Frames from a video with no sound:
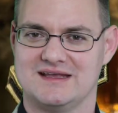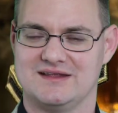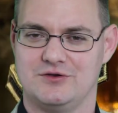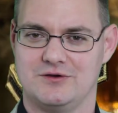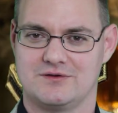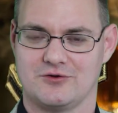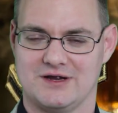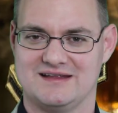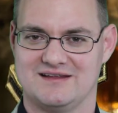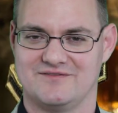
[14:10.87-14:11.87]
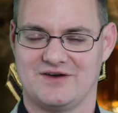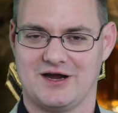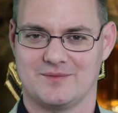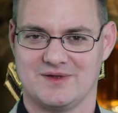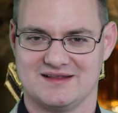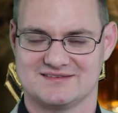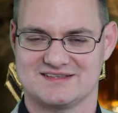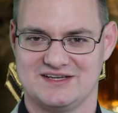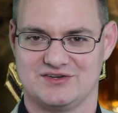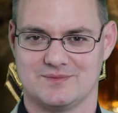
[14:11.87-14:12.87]
that you have created an environment
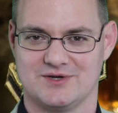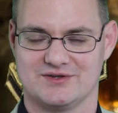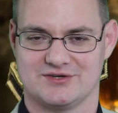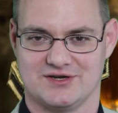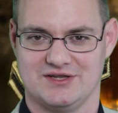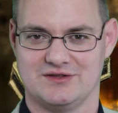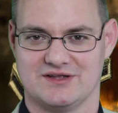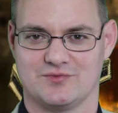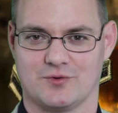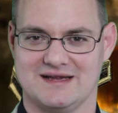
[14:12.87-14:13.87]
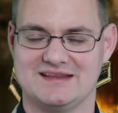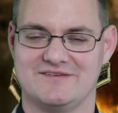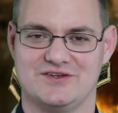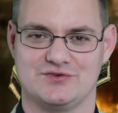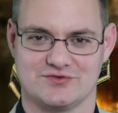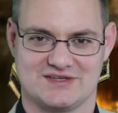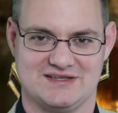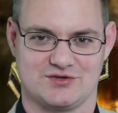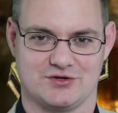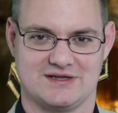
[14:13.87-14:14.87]
inside your military units where individuals
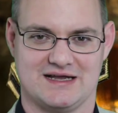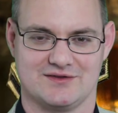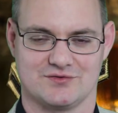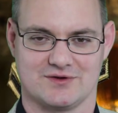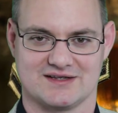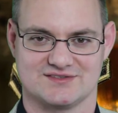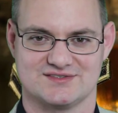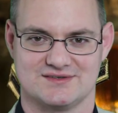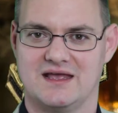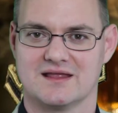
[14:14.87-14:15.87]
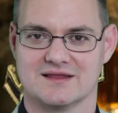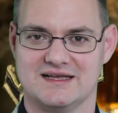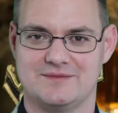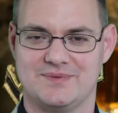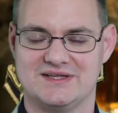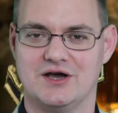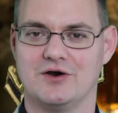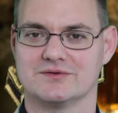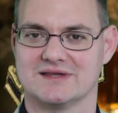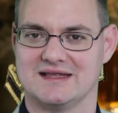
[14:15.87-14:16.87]
can turn down drinks. Let it be
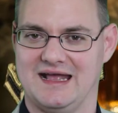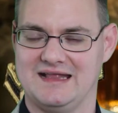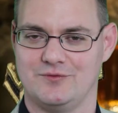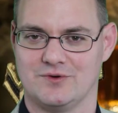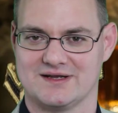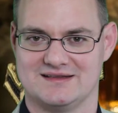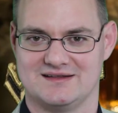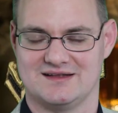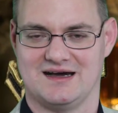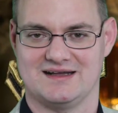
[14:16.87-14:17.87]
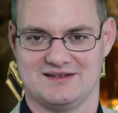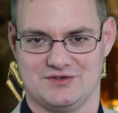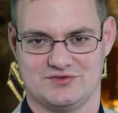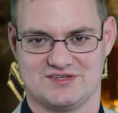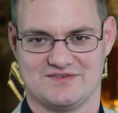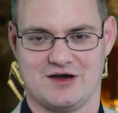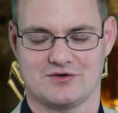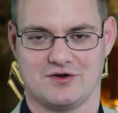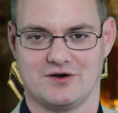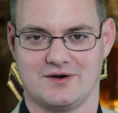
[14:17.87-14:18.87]
known that anyone can deny the use of
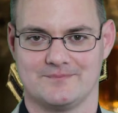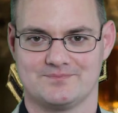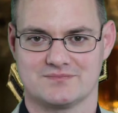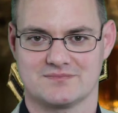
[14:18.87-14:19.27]
alcohol,